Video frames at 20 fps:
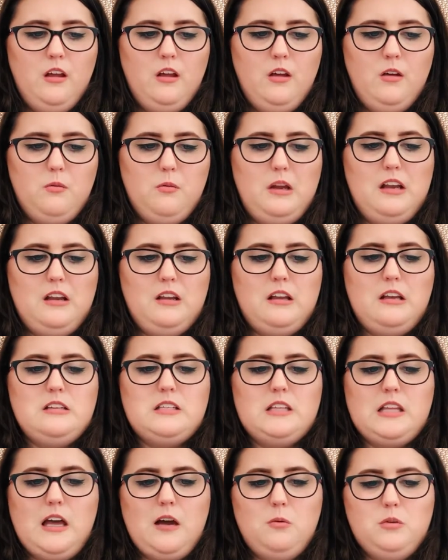Well, at
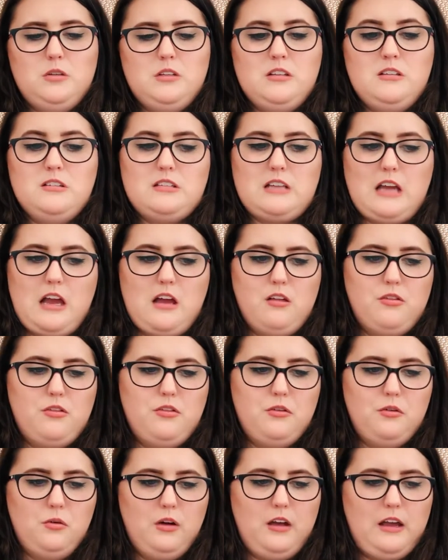least that wasn't death,
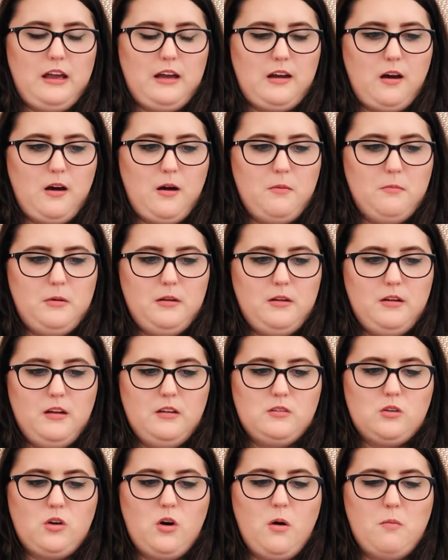thought Hiccup,
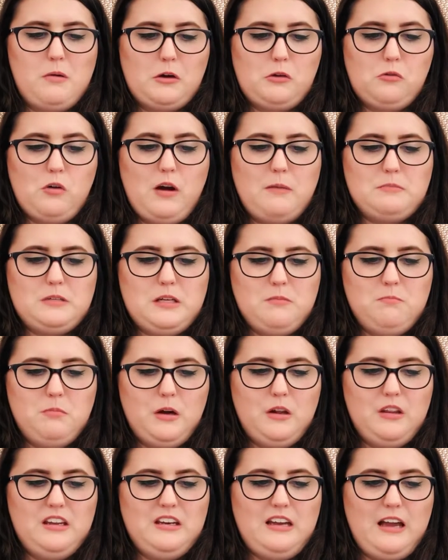as Gobber grabbed him
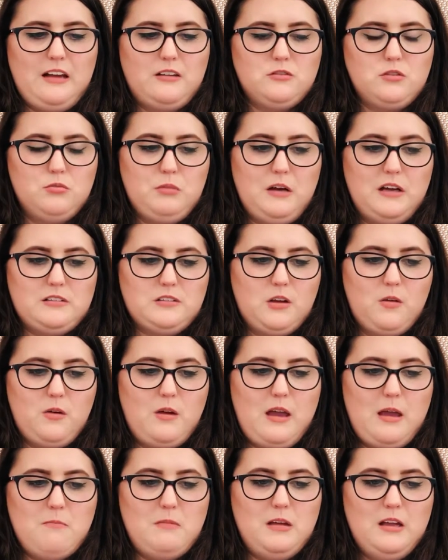by the neck to rescue
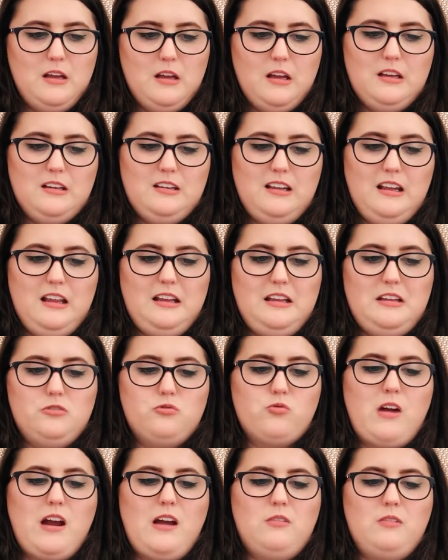him, nearly
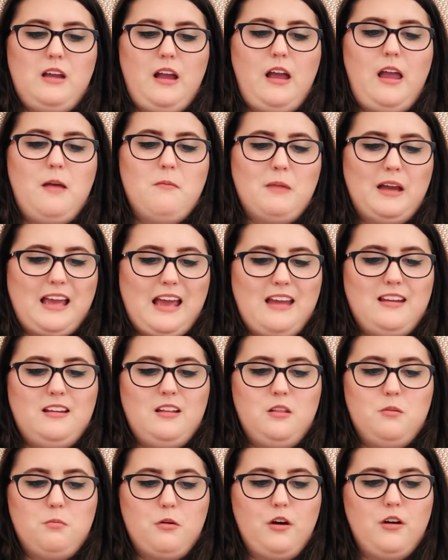drowning him again
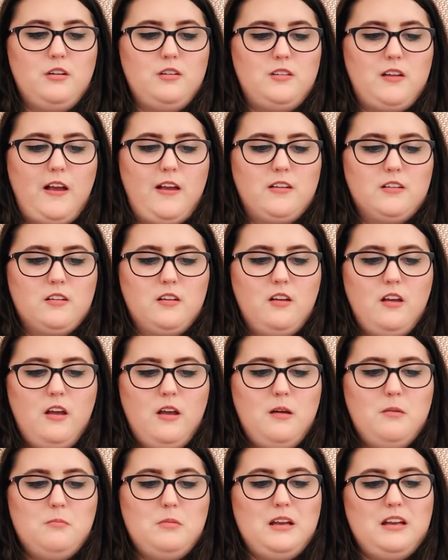in the process.
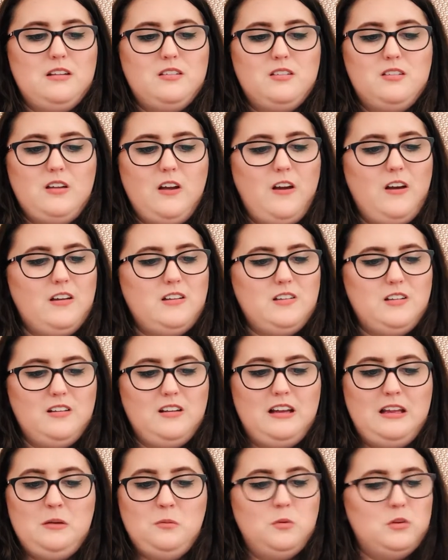But it
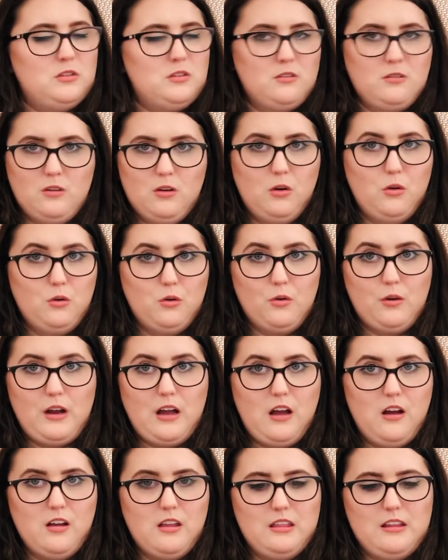certainly wasn't glory
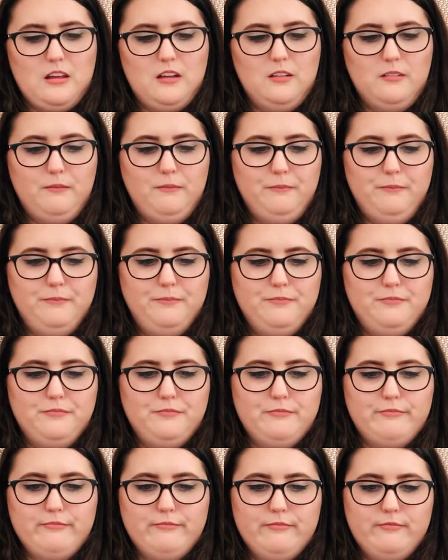either.
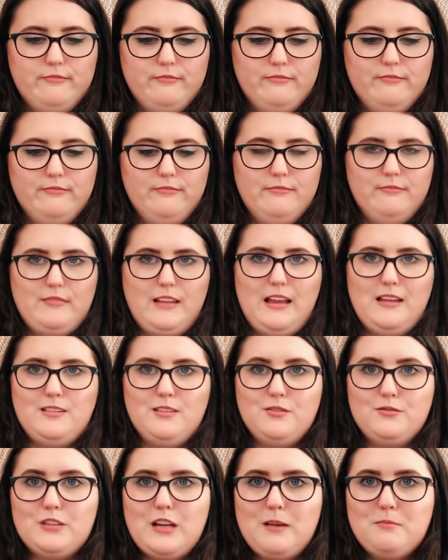End
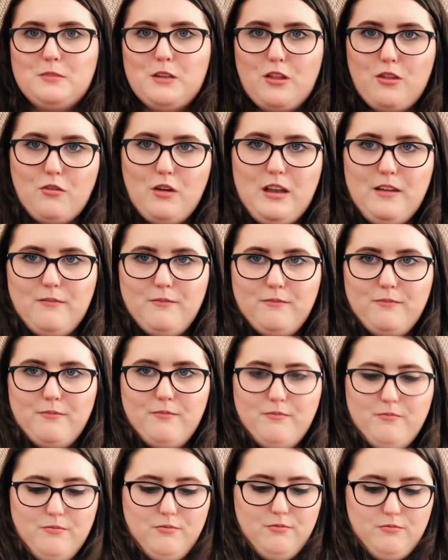of chapter
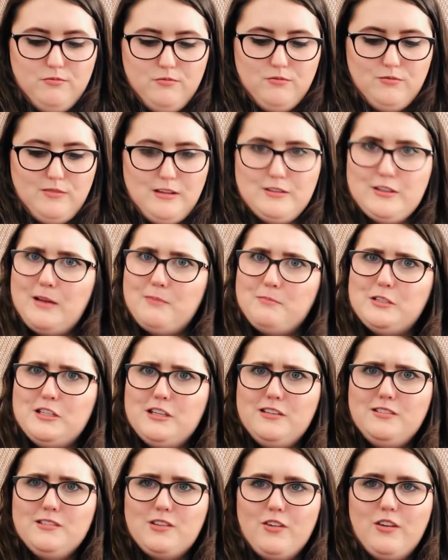
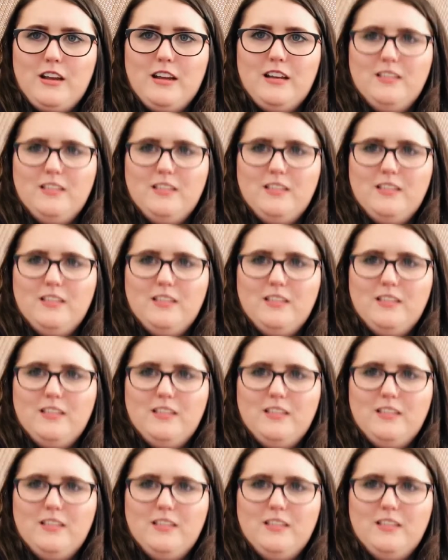2, sorry.